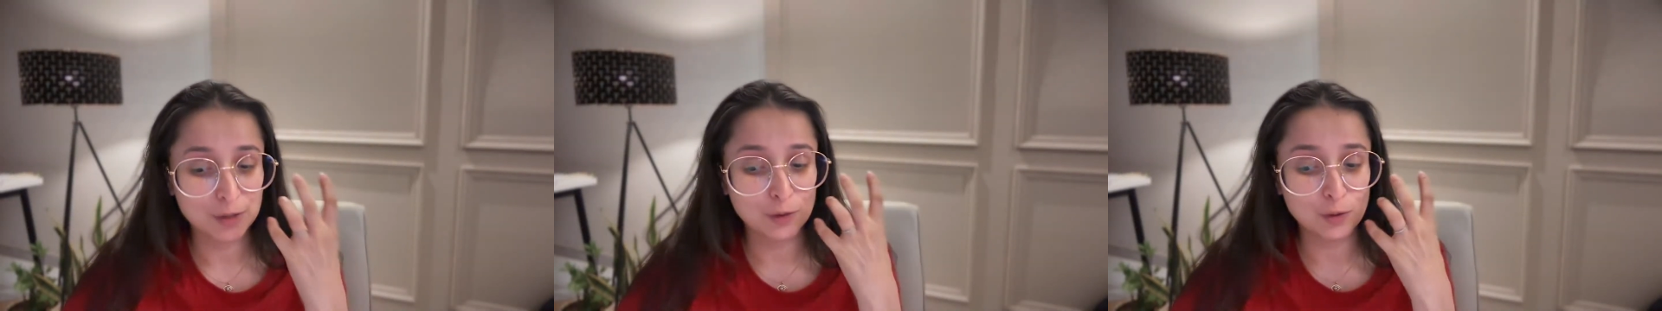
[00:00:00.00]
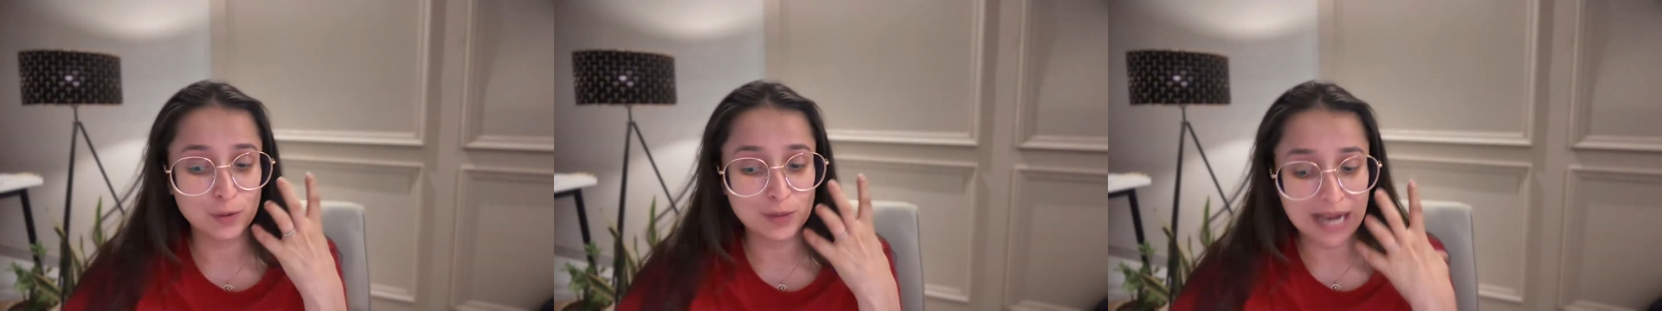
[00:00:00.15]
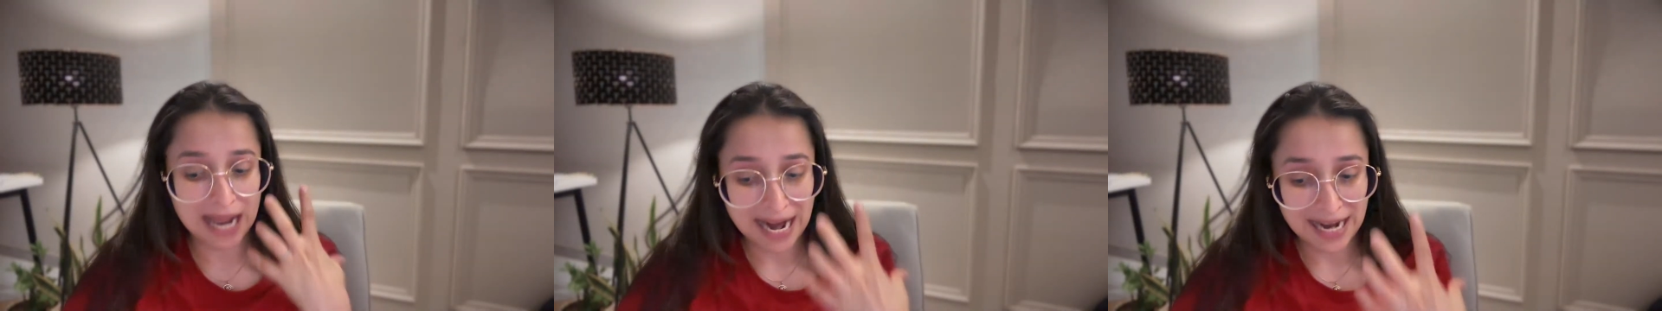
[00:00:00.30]

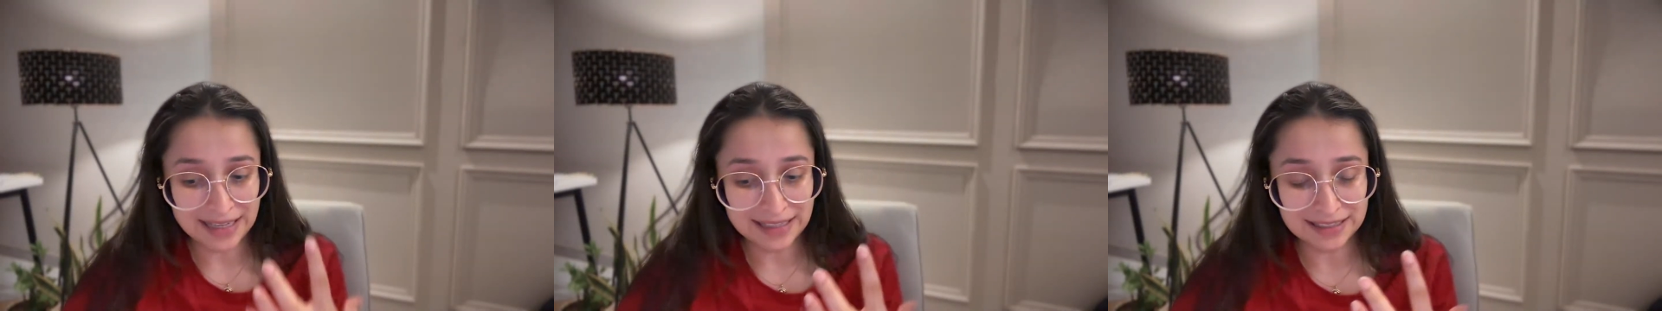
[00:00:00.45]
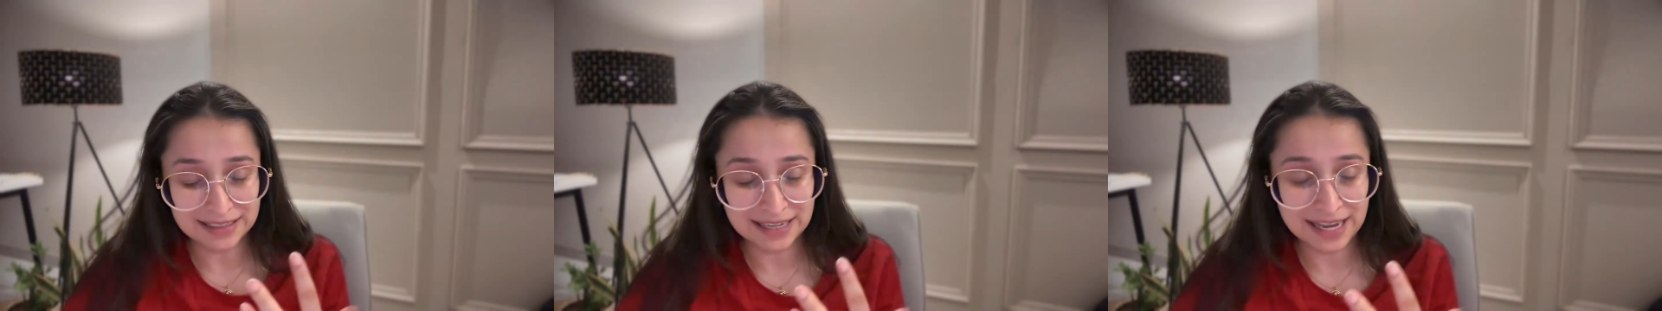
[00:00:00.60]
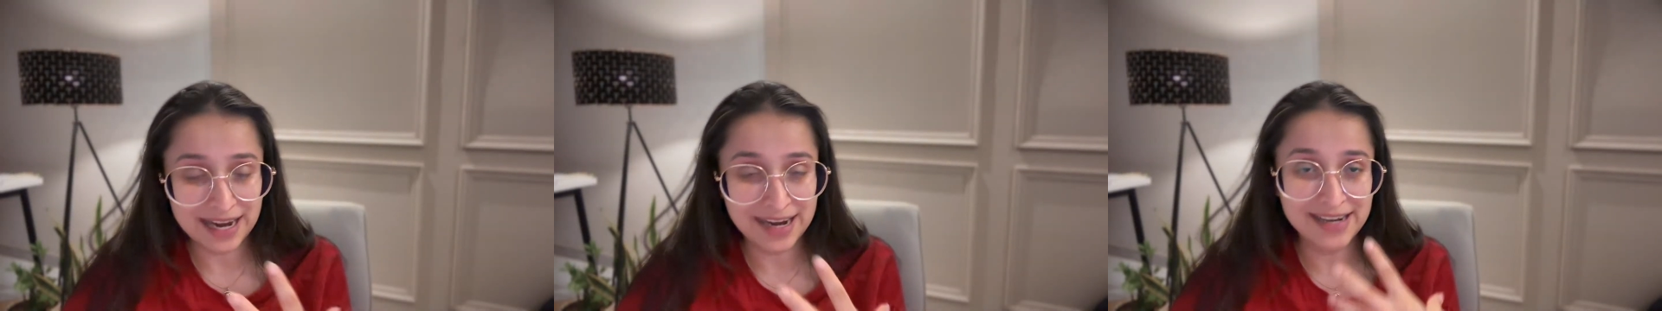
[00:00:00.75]
to
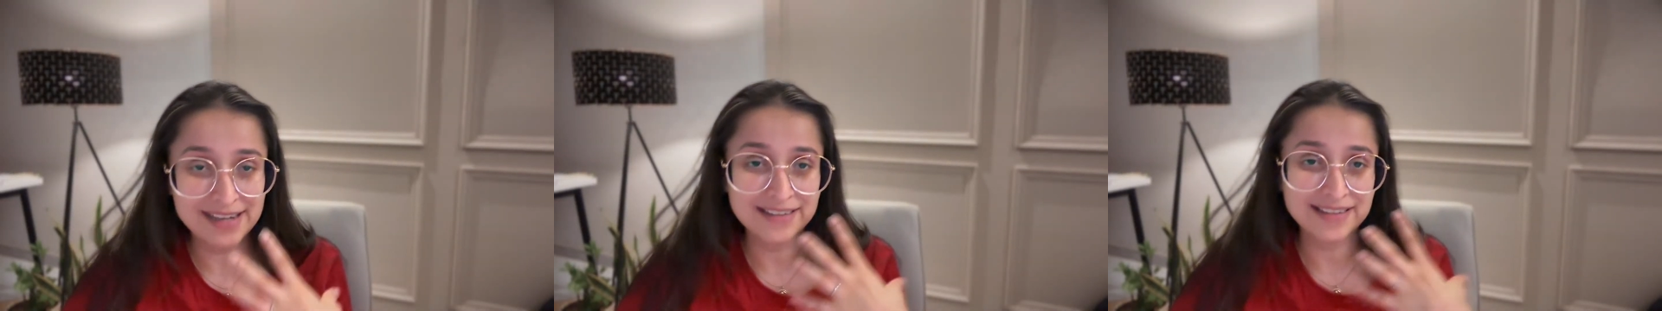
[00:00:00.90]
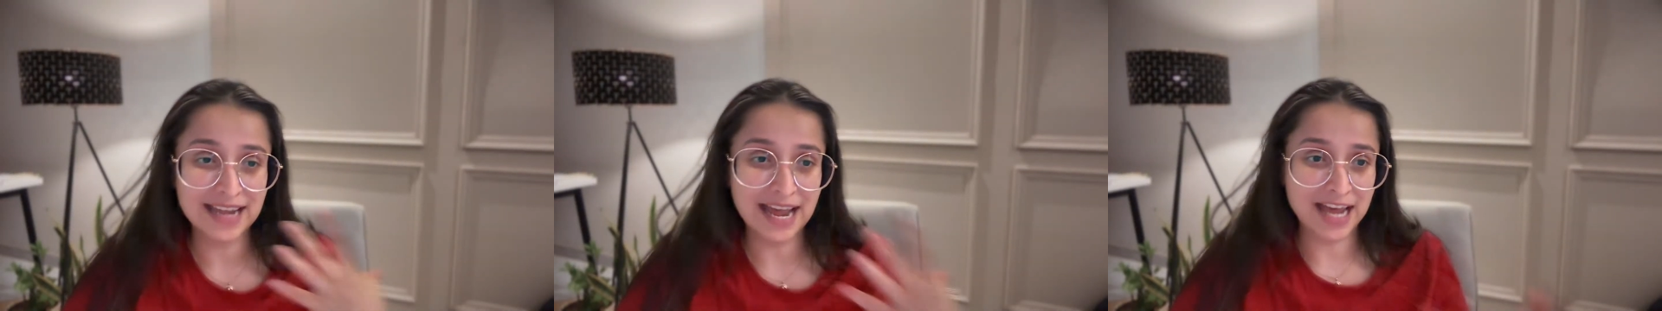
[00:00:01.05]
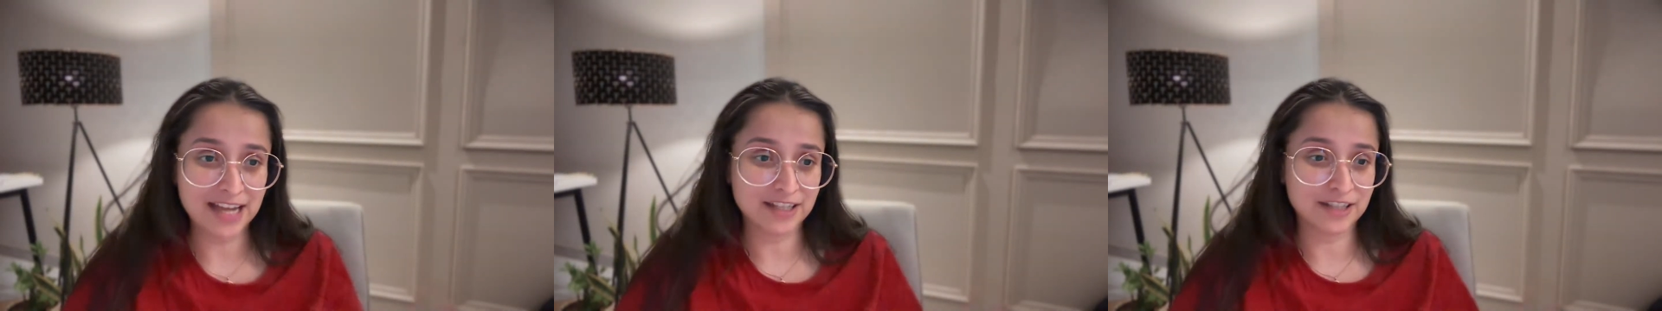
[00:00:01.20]
land
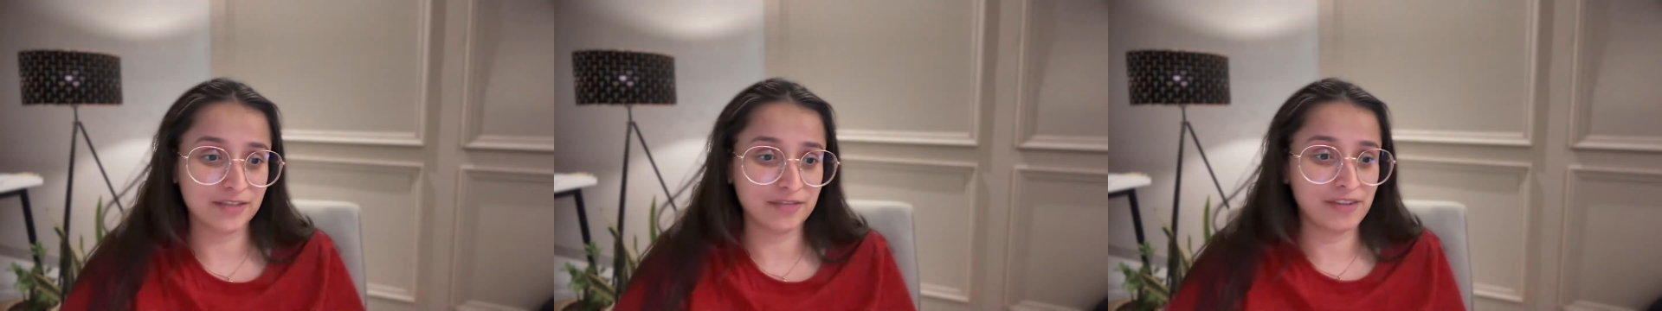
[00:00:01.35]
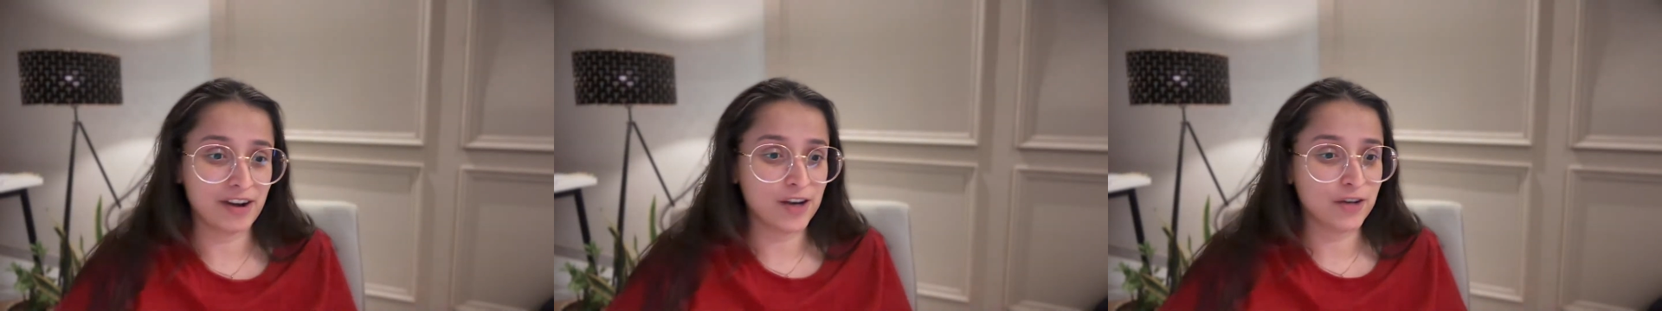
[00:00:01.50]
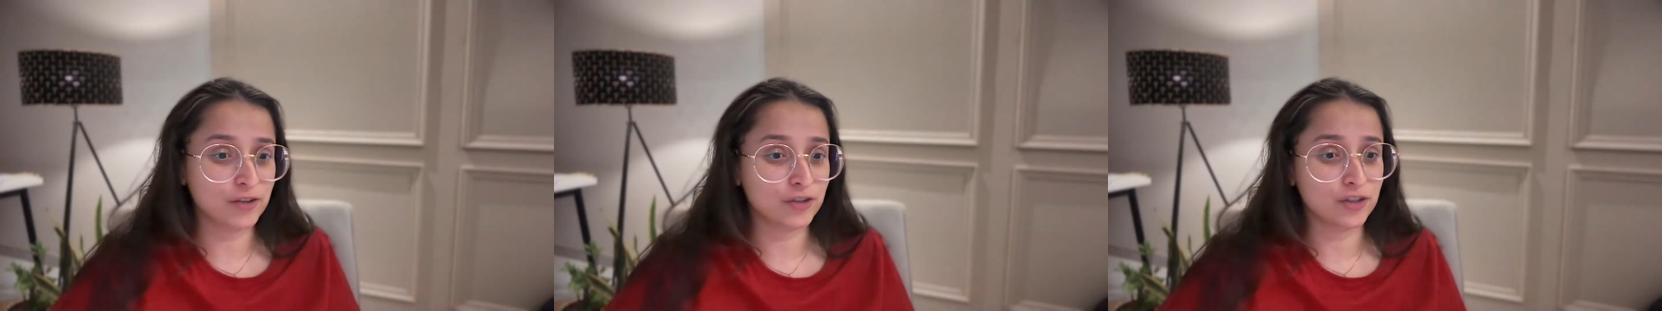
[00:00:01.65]
clients as a
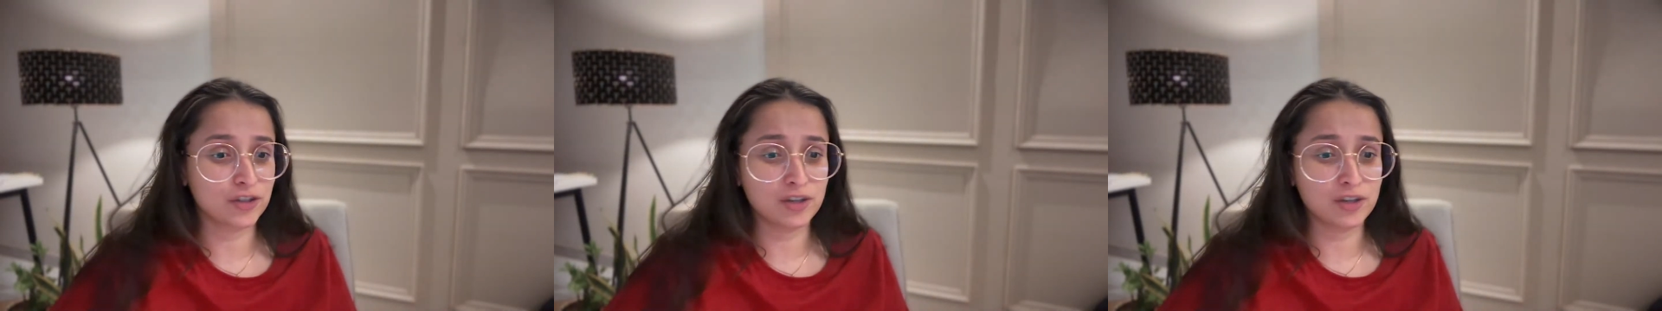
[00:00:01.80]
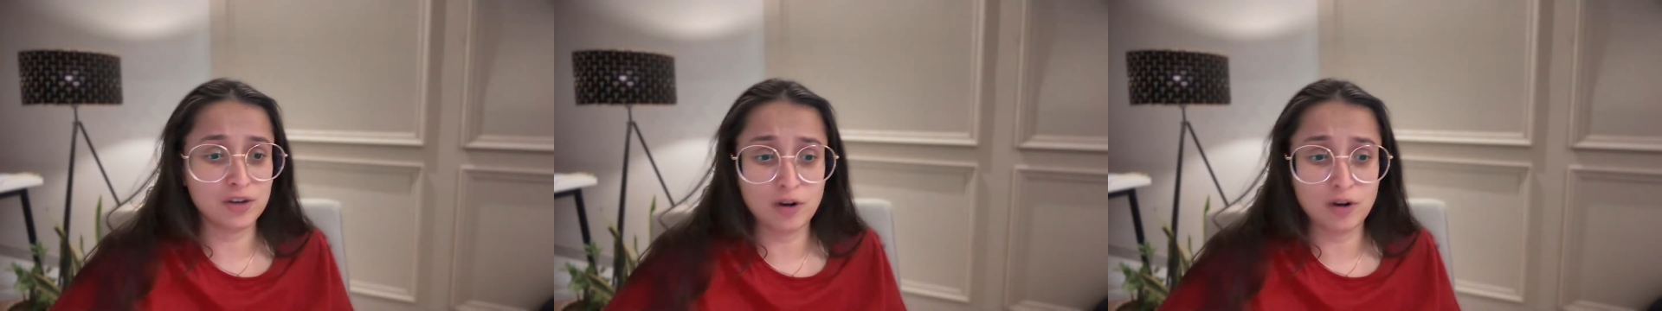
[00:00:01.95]
fresher.